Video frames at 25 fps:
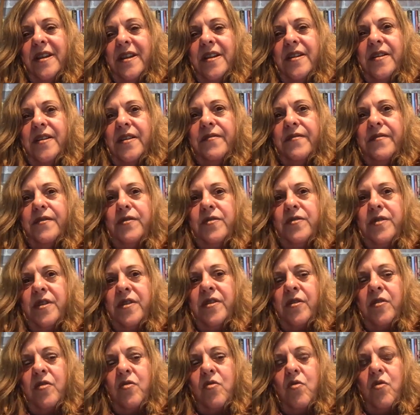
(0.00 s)
of who their
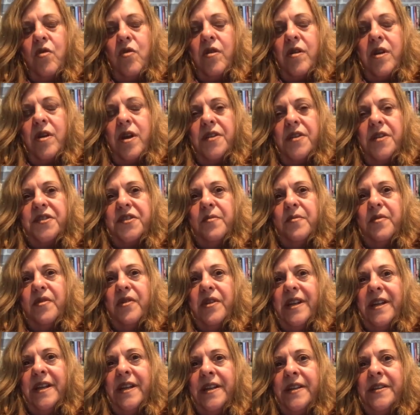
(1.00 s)
core customer
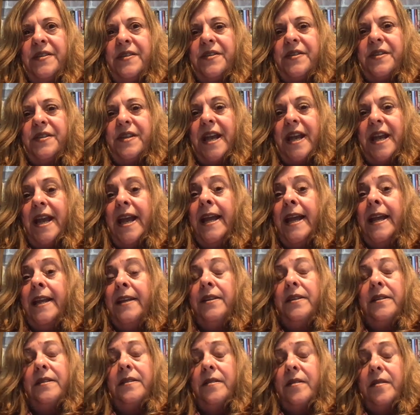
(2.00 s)
is
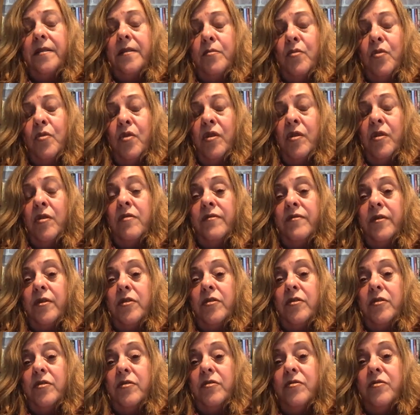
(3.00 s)
and,
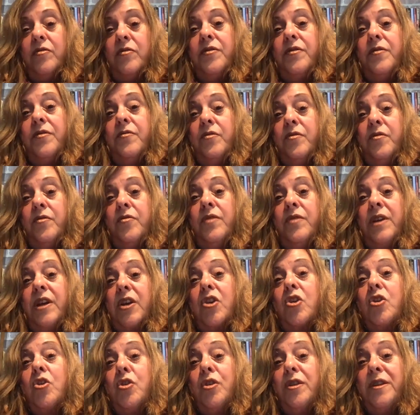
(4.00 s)
moreover, who it
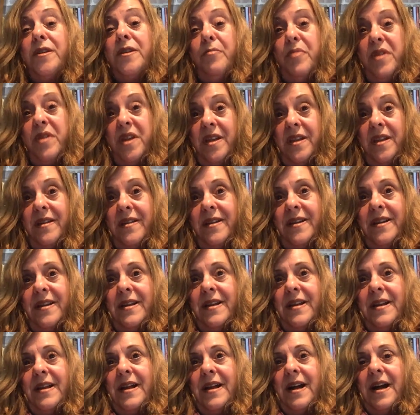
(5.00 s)
could be
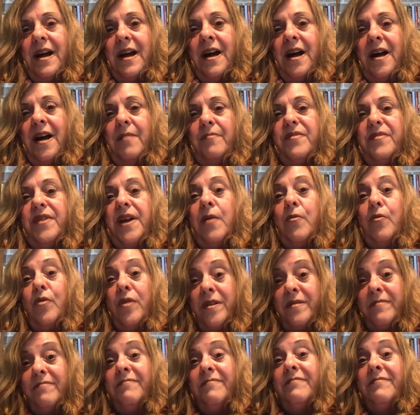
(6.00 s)
that
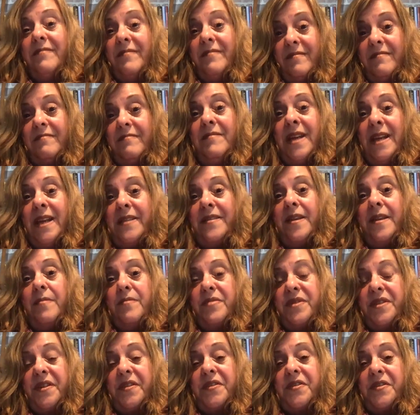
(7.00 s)
would make them
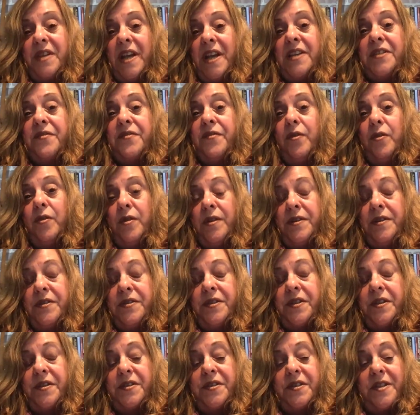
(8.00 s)
successful and
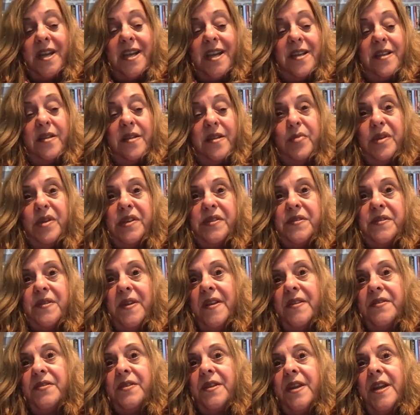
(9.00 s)
sustain the
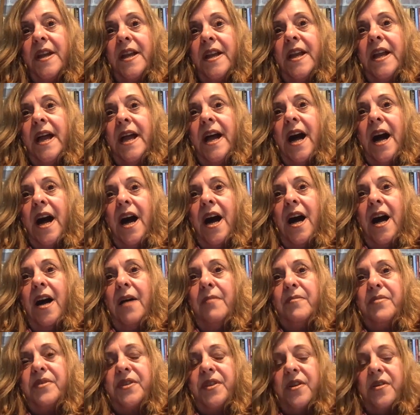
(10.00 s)
business.
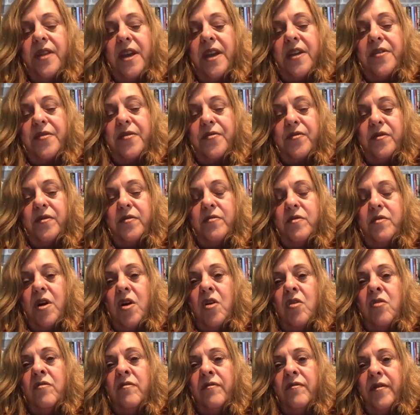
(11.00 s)
So they threw
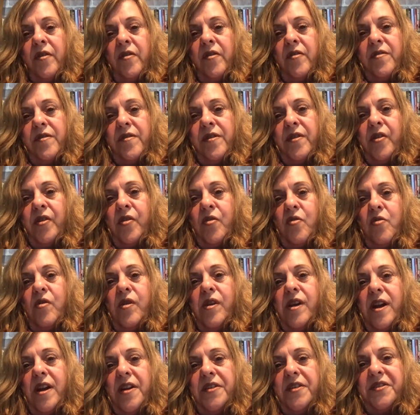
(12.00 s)
over their core
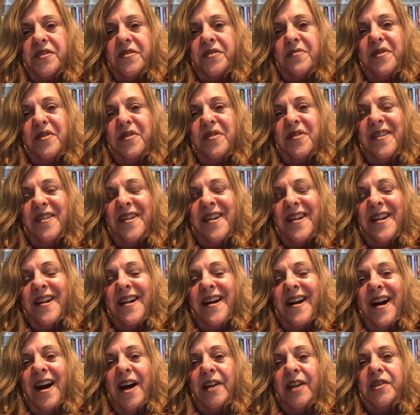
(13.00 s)
customer
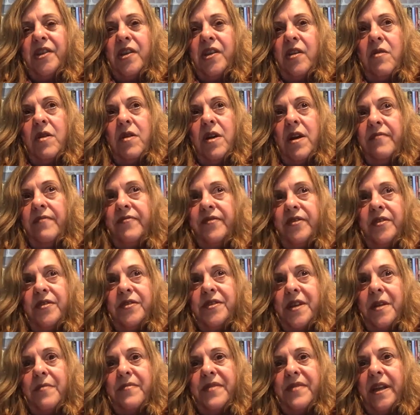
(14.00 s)
to go after
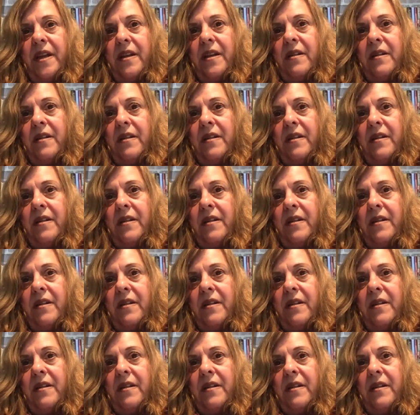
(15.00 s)
something